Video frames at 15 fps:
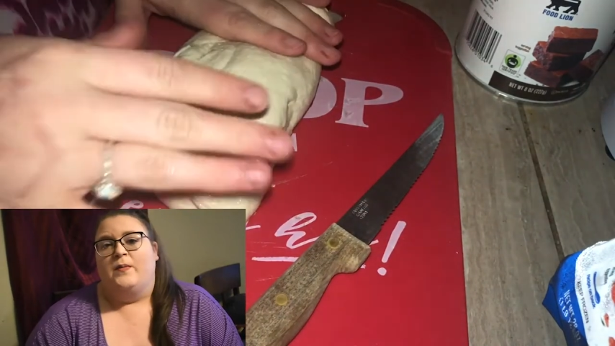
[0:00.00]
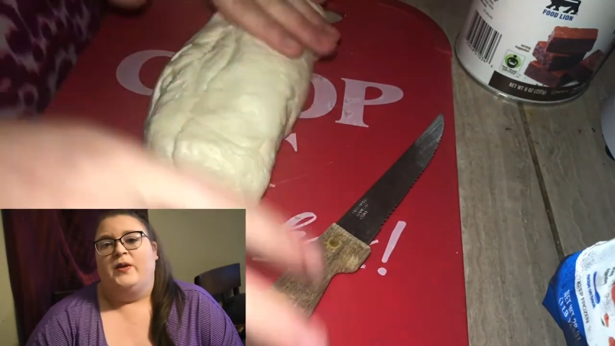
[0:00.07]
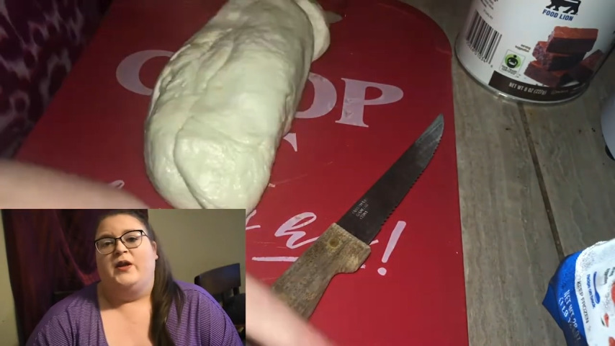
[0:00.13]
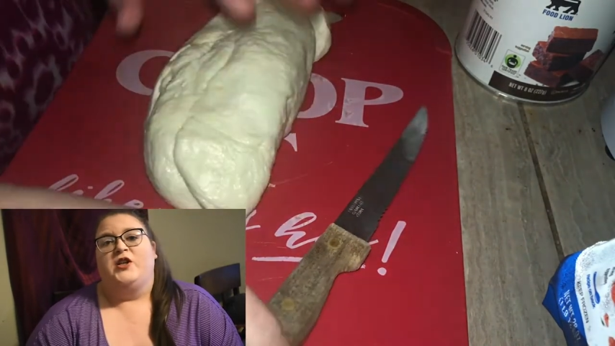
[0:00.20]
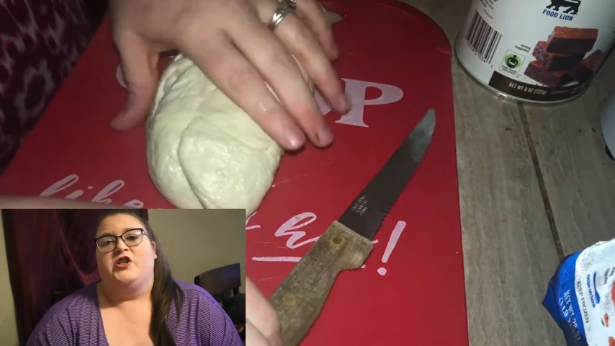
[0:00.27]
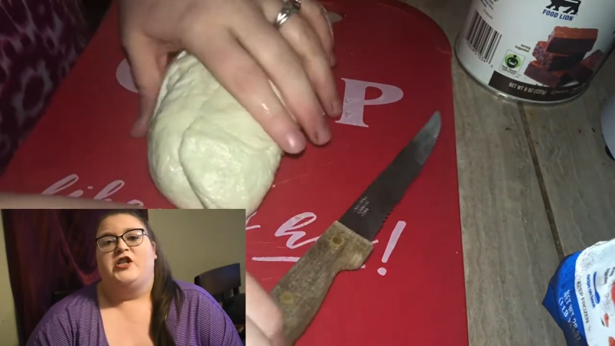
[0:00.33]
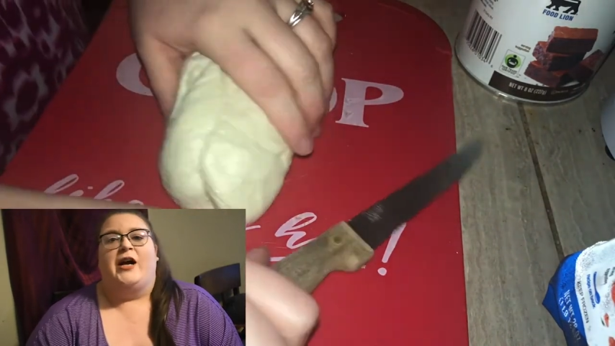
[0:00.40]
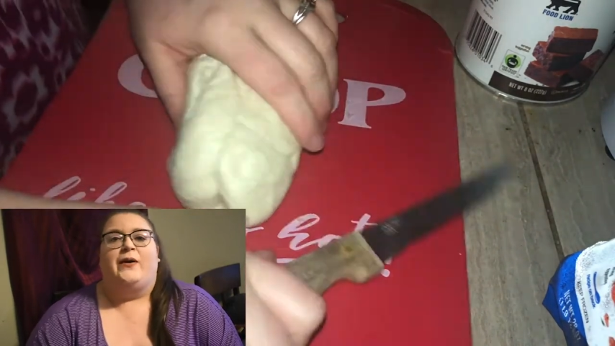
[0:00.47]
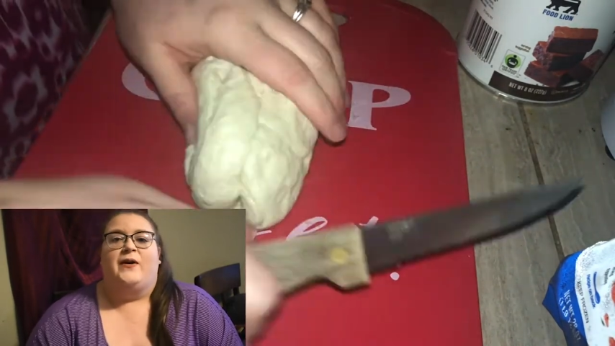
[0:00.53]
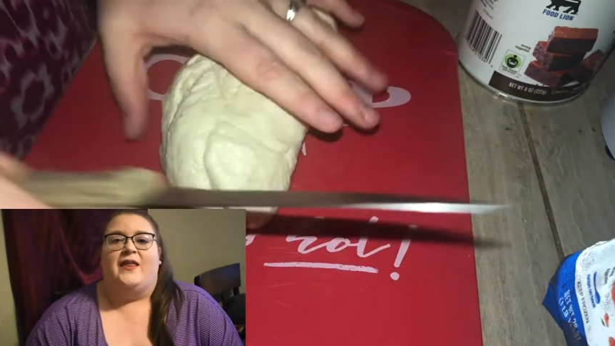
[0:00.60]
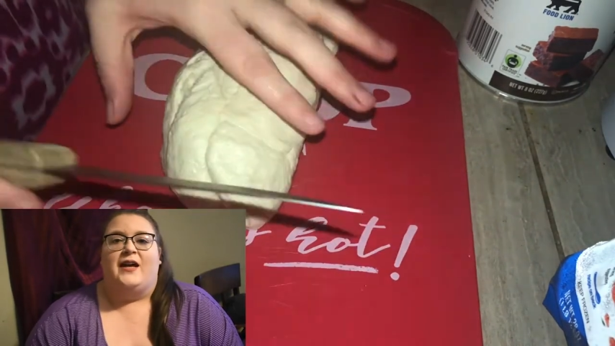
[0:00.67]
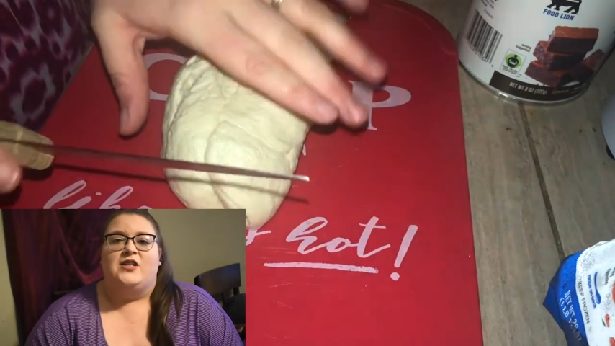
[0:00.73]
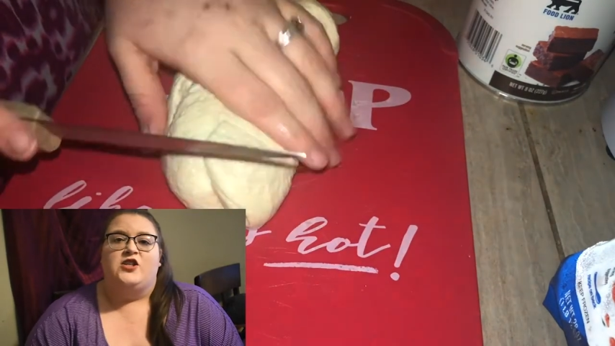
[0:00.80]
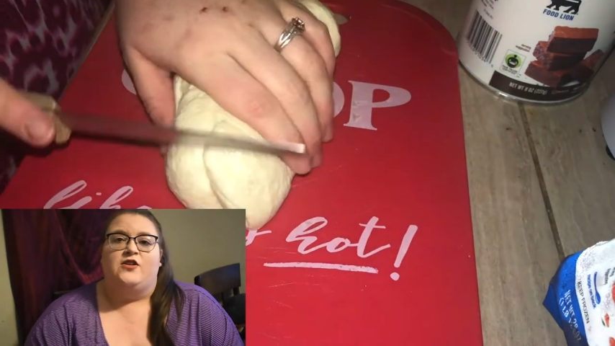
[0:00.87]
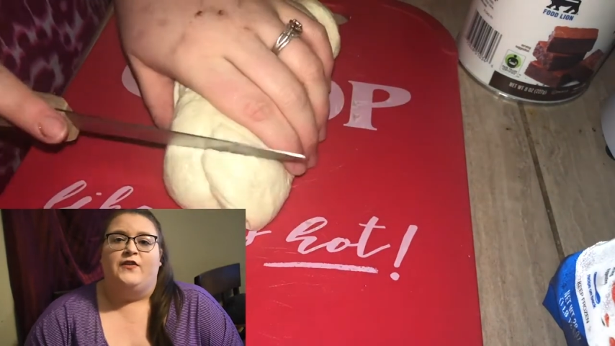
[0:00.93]
with her shower
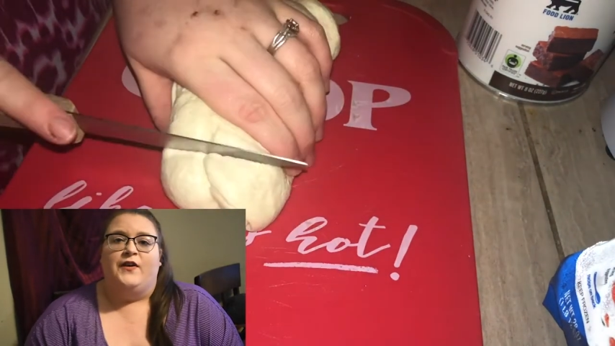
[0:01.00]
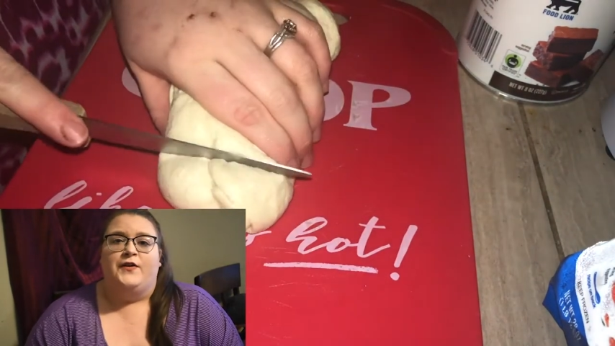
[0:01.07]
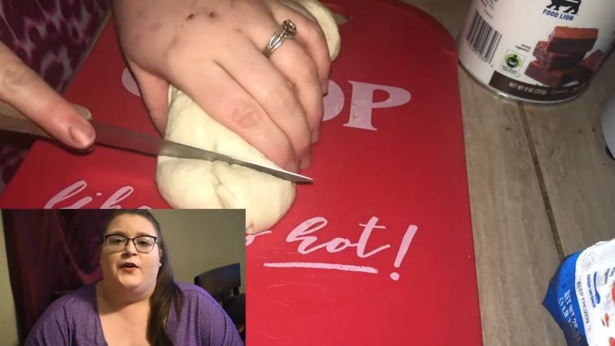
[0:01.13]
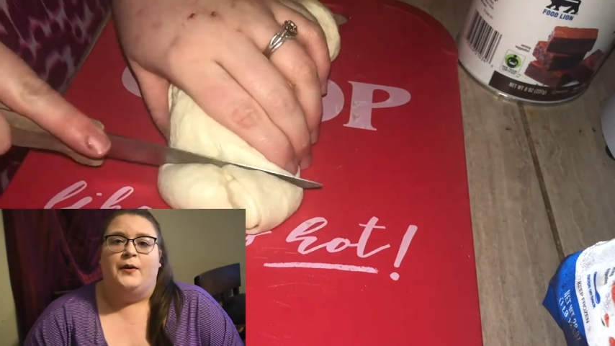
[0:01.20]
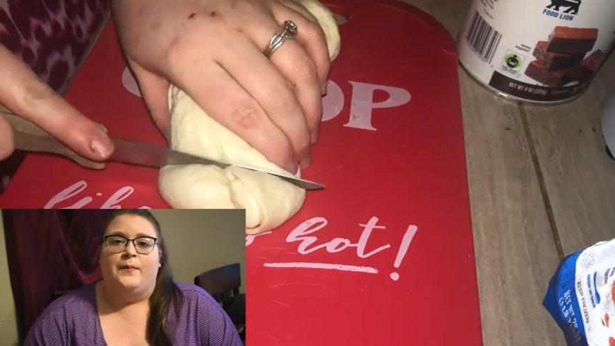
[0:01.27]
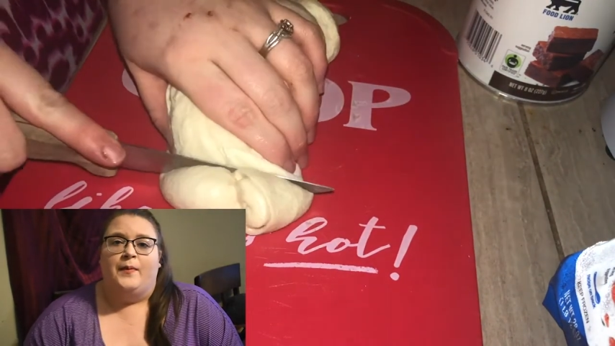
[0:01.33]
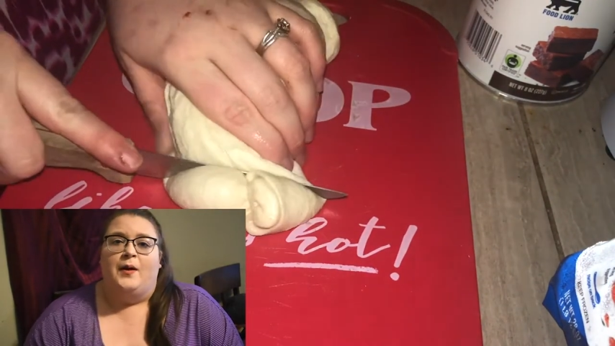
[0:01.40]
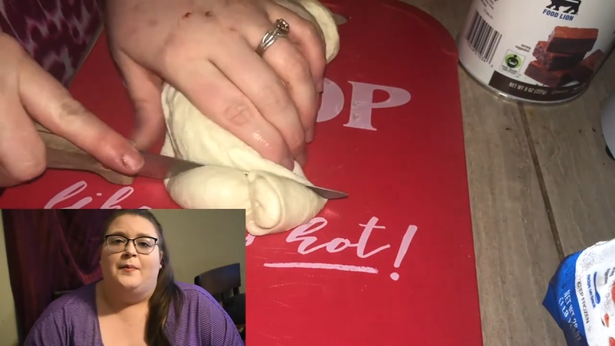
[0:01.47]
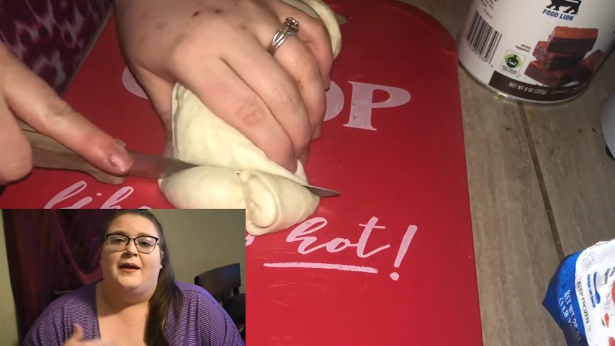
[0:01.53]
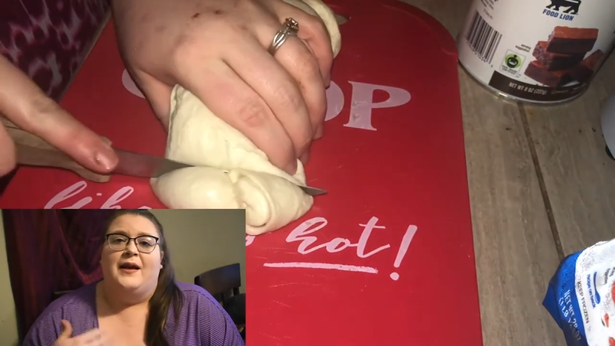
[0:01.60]
that she found her mom